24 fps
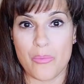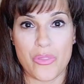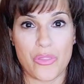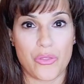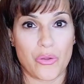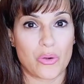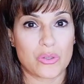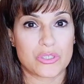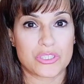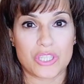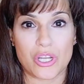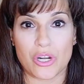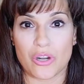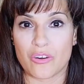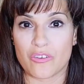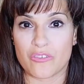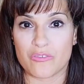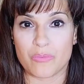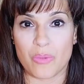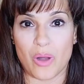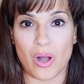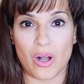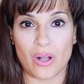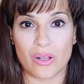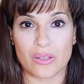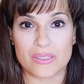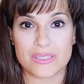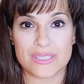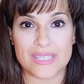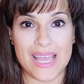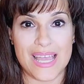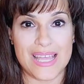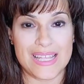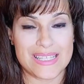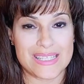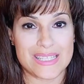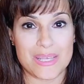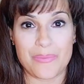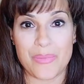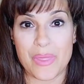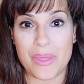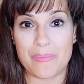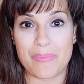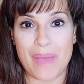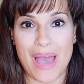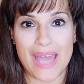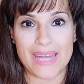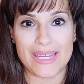throws curveballs and
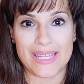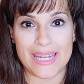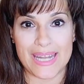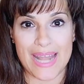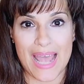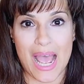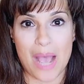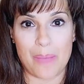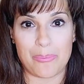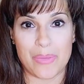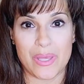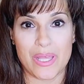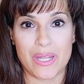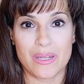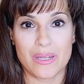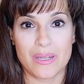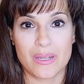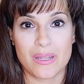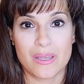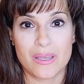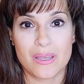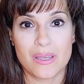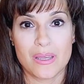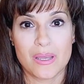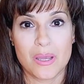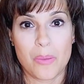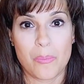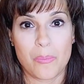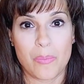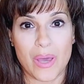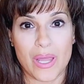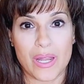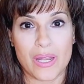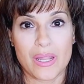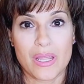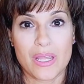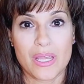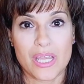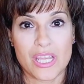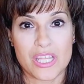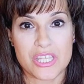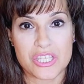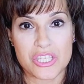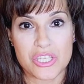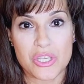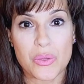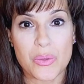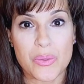something bad can happen, but
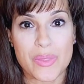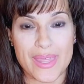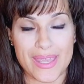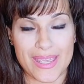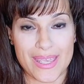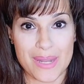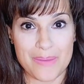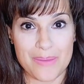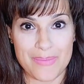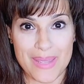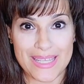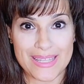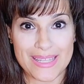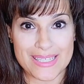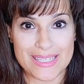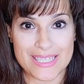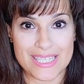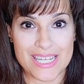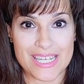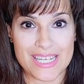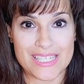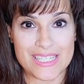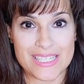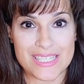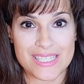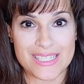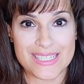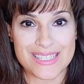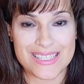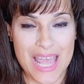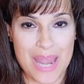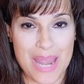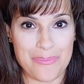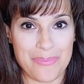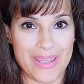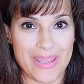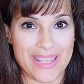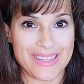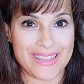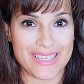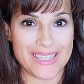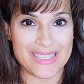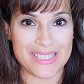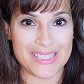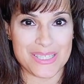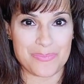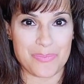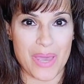it's you that can make the changes and make
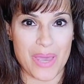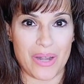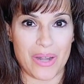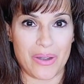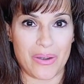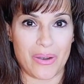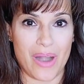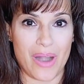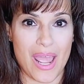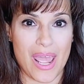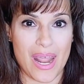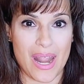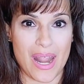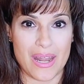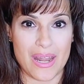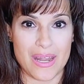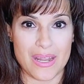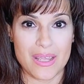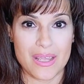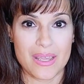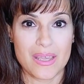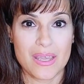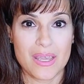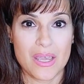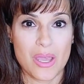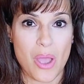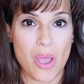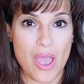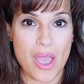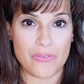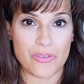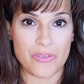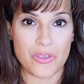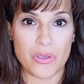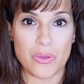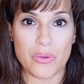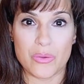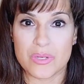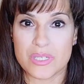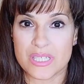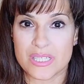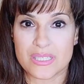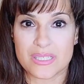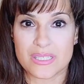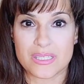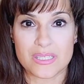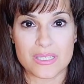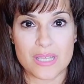things better. And if you
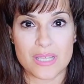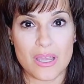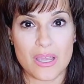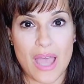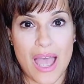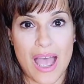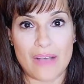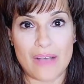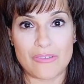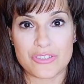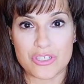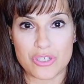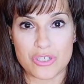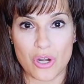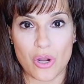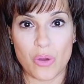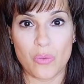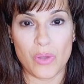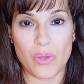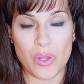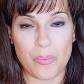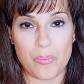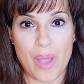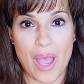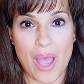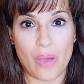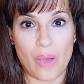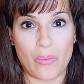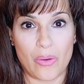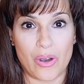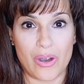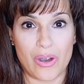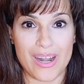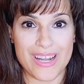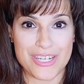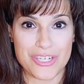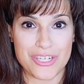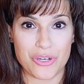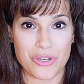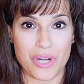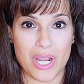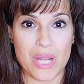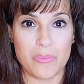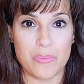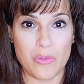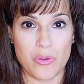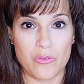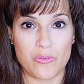just have strong willpower and
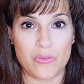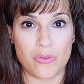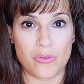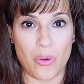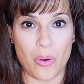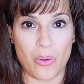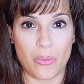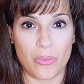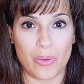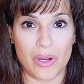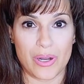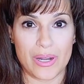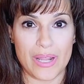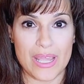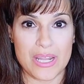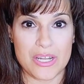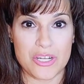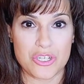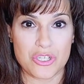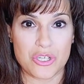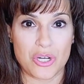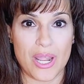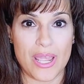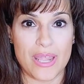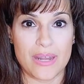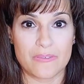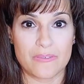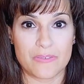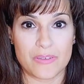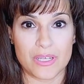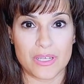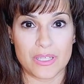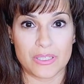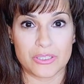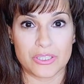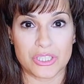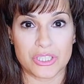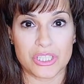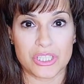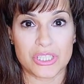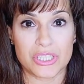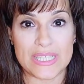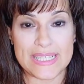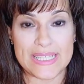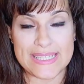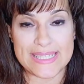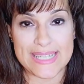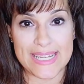try and move forward and try and feel
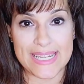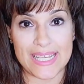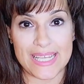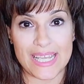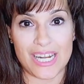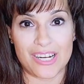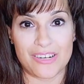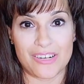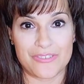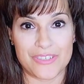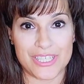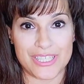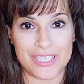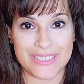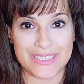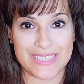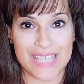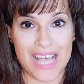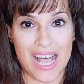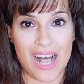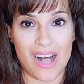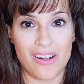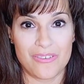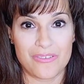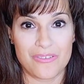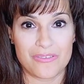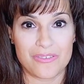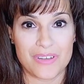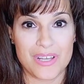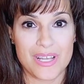good and take care of yourself,